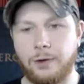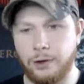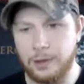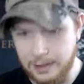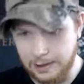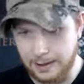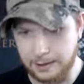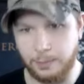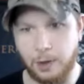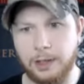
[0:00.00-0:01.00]
for you to see that
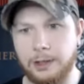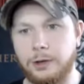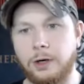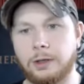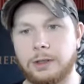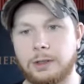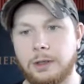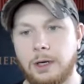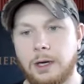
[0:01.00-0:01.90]
spark in your darkness.